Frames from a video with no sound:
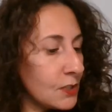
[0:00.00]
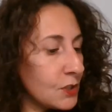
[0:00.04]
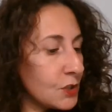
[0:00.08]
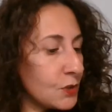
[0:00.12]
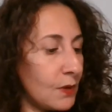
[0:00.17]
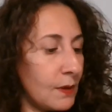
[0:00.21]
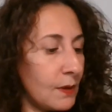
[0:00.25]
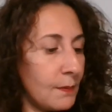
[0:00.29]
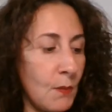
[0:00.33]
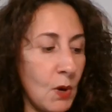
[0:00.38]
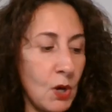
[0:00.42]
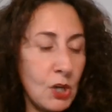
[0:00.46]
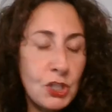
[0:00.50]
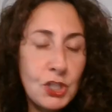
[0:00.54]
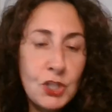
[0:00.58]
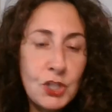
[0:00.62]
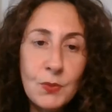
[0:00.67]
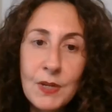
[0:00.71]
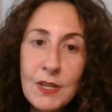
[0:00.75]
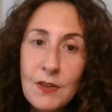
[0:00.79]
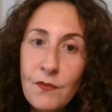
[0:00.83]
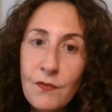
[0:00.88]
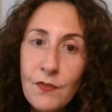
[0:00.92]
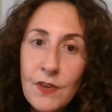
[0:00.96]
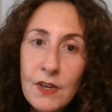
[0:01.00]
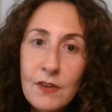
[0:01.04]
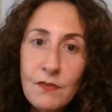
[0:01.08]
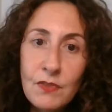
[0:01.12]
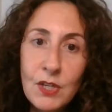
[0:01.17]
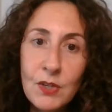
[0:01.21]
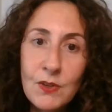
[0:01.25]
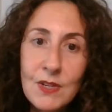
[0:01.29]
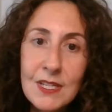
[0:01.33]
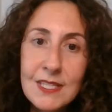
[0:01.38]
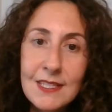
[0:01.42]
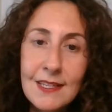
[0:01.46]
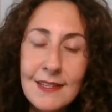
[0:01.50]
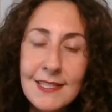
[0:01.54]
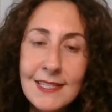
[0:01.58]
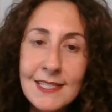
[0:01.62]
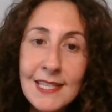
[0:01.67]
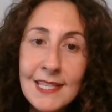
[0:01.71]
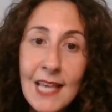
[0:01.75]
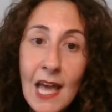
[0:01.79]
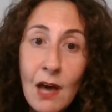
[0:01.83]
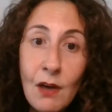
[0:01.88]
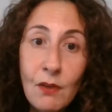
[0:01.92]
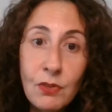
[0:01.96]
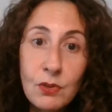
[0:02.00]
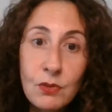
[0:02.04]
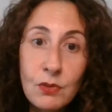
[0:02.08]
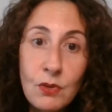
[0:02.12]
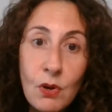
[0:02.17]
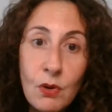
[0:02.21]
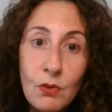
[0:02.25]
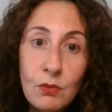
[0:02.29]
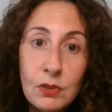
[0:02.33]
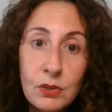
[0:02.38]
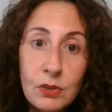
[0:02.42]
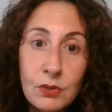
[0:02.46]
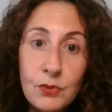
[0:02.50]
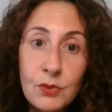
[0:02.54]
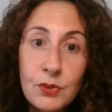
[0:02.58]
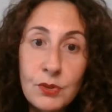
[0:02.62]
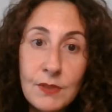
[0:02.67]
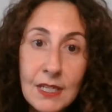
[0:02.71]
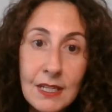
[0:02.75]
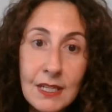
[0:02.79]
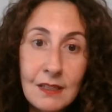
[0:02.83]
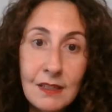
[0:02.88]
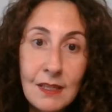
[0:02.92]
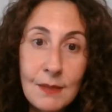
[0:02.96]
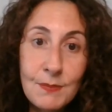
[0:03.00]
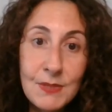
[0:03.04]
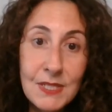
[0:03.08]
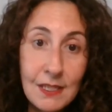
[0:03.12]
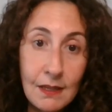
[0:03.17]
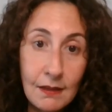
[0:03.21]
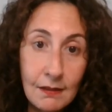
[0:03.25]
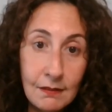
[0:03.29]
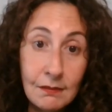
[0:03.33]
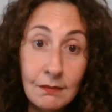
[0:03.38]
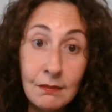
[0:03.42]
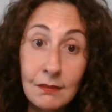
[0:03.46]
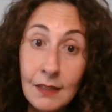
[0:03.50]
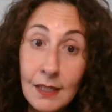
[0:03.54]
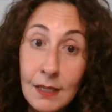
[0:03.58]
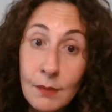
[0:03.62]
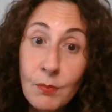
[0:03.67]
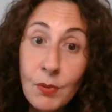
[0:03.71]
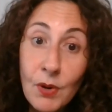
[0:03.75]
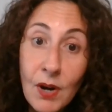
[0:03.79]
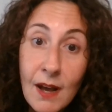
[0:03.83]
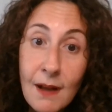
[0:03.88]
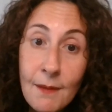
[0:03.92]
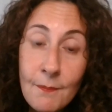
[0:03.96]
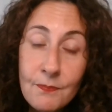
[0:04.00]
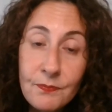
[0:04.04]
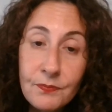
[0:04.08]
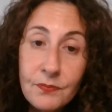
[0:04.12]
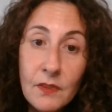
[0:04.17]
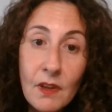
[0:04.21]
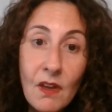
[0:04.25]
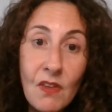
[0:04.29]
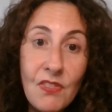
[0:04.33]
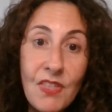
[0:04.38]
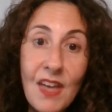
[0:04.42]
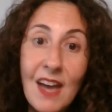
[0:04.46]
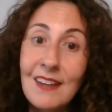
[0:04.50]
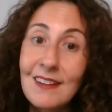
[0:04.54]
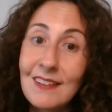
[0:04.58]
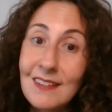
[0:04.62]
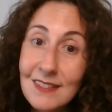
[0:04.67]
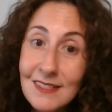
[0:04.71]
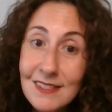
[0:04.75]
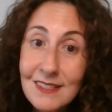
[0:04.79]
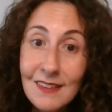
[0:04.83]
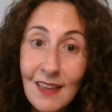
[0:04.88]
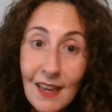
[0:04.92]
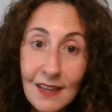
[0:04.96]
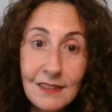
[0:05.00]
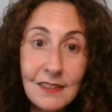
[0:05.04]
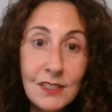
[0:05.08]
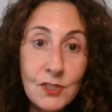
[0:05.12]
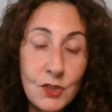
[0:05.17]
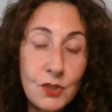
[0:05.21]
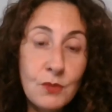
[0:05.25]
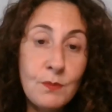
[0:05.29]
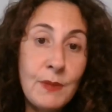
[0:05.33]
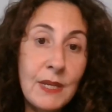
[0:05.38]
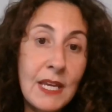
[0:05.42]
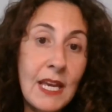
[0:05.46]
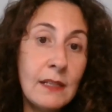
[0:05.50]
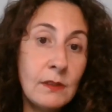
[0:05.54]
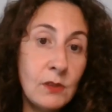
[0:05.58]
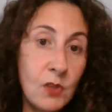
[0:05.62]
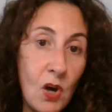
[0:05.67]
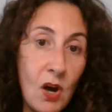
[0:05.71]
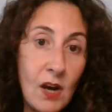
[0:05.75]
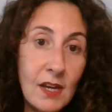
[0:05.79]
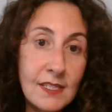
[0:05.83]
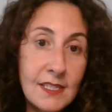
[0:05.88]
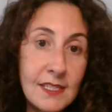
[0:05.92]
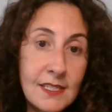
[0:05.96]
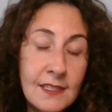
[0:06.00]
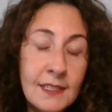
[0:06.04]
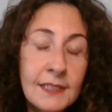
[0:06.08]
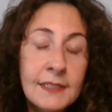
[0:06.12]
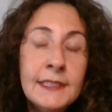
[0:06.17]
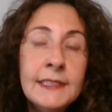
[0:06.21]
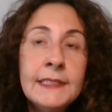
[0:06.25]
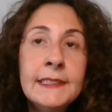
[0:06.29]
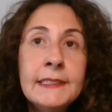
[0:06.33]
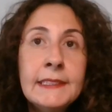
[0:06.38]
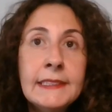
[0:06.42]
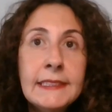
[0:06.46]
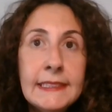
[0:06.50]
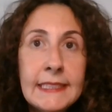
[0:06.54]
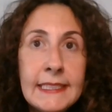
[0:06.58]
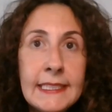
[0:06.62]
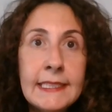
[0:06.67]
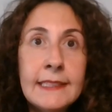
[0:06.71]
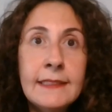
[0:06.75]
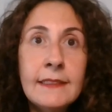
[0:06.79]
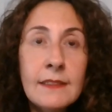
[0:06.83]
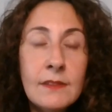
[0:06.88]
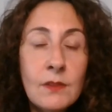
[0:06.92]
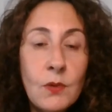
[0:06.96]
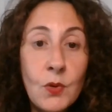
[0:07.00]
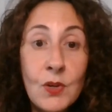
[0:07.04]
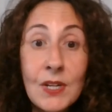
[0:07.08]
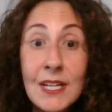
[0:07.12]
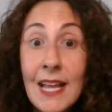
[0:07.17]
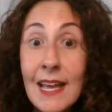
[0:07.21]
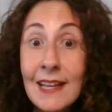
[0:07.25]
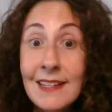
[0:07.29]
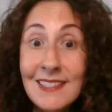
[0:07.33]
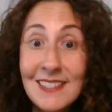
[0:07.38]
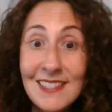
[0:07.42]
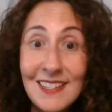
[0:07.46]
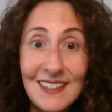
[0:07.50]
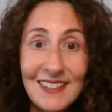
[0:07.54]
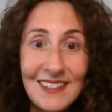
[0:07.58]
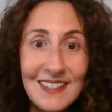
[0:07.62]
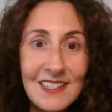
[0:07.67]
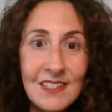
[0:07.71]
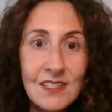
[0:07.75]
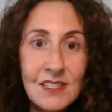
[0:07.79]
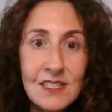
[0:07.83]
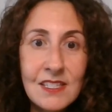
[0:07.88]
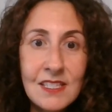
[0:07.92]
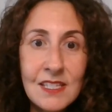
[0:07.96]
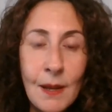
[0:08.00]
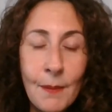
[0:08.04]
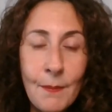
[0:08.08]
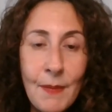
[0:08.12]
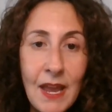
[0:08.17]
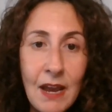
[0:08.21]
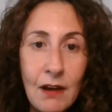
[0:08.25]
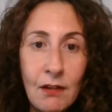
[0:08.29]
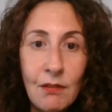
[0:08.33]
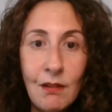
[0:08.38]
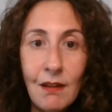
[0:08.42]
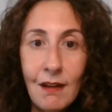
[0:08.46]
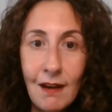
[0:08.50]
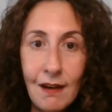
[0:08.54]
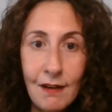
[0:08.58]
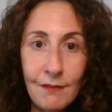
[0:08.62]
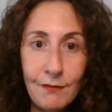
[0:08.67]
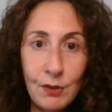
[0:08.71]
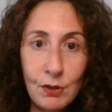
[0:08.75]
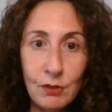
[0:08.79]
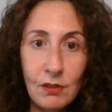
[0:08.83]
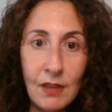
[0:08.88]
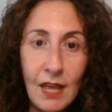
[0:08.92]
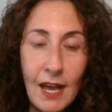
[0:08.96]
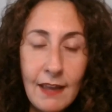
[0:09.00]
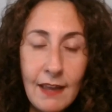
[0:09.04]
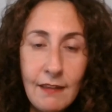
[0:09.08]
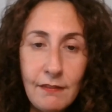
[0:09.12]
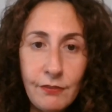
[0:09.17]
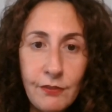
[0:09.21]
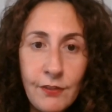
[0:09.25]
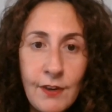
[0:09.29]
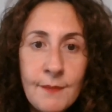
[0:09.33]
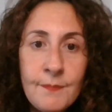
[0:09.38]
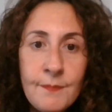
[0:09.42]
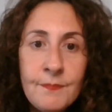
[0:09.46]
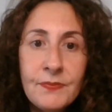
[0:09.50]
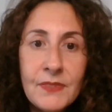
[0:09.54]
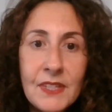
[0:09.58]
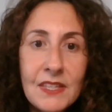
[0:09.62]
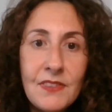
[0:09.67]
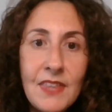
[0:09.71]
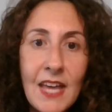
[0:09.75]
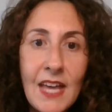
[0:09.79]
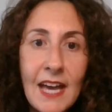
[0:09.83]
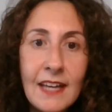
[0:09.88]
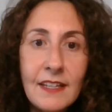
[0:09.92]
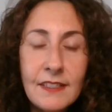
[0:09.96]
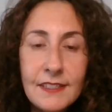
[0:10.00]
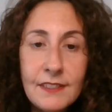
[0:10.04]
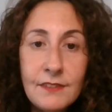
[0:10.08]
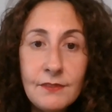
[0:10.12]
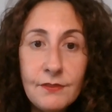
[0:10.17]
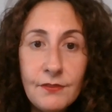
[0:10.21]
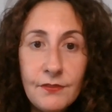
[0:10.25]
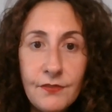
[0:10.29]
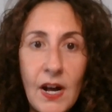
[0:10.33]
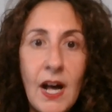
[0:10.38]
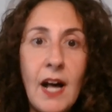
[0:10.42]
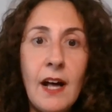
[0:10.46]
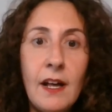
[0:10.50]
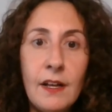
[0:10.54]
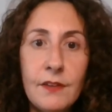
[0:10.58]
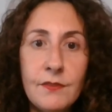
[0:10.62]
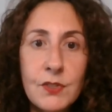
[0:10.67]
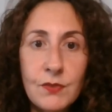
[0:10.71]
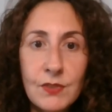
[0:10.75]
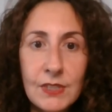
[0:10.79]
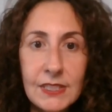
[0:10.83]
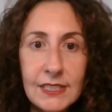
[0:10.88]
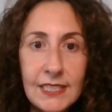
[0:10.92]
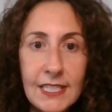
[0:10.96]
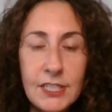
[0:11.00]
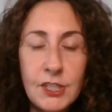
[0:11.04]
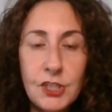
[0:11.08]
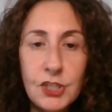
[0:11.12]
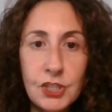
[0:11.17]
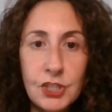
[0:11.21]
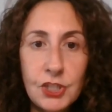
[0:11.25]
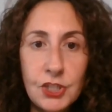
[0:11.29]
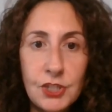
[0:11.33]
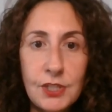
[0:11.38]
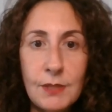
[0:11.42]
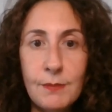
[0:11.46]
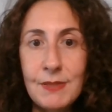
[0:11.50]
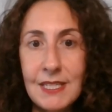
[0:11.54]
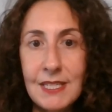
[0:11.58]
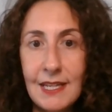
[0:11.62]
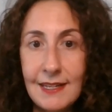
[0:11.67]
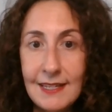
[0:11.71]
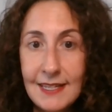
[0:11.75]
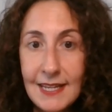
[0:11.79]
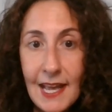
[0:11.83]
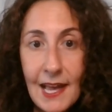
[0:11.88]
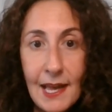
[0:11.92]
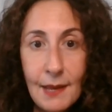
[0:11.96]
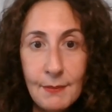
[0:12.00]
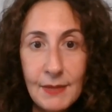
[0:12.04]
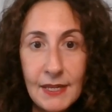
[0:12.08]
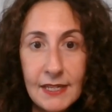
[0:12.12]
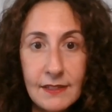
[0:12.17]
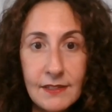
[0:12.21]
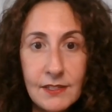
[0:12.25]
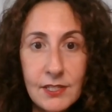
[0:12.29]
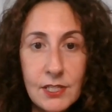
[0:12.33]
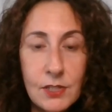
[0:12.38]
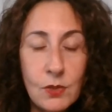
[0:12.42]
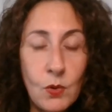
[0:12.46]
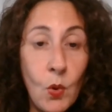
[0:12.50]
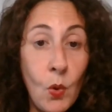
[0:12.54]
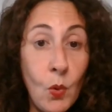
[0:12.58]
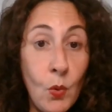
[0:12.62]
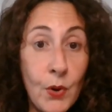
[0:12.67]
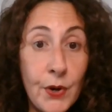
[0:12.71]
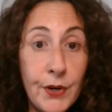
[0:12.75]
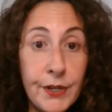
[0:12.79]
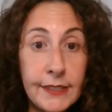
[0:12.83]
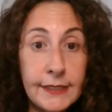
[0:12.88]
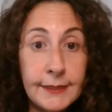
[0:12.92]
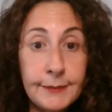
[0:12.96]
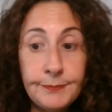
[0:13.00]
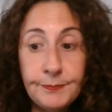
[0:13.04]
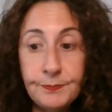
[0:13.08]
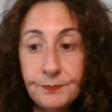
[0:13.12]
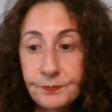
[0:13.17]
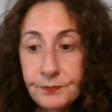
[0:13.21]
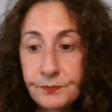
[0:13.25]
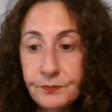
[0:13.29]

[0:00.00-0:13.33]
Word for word: So on March twenty-fifth, there is a South Node lunar eclipse in Libra that is likely to be a loss in or an ending in some area of your life that involves relationship dynamics or